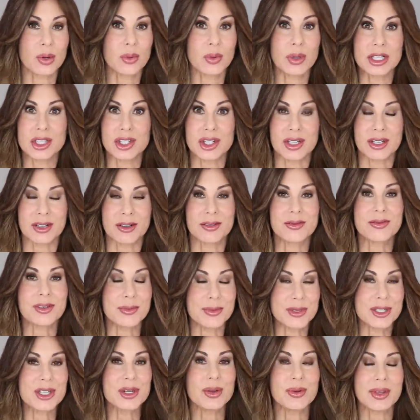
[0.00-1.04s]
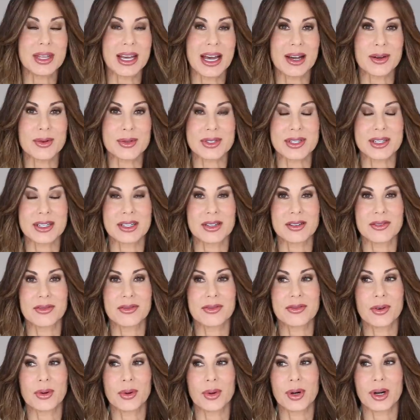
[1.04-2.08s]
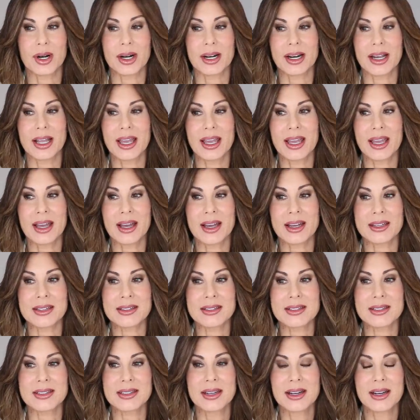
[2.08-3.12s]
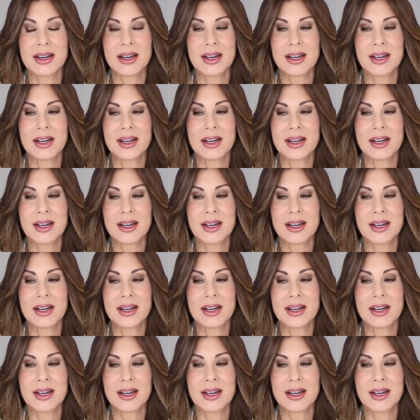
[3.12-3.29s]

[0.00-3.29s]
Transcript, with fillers: original from 2004. And